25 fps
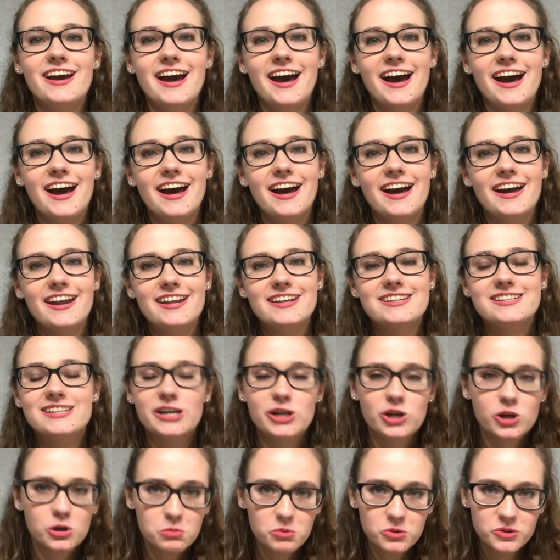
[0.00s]
had a
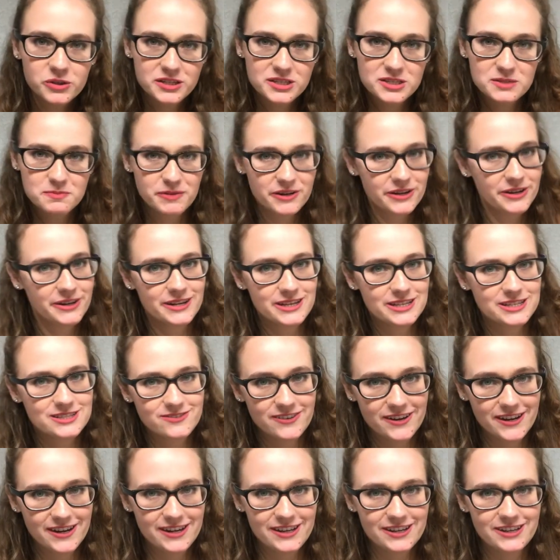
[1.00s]
terrible experience
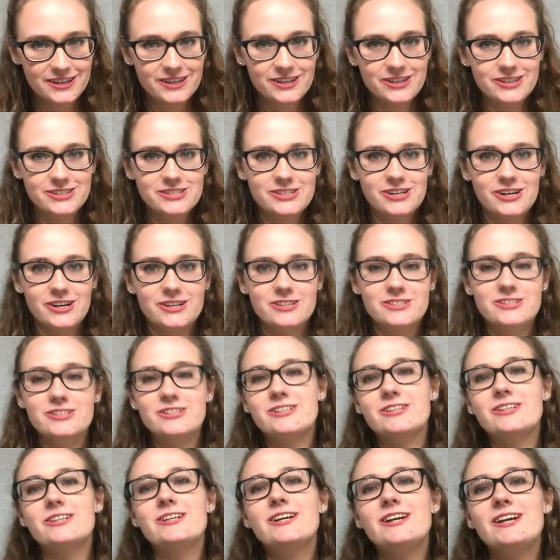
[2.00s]
finding a good doctor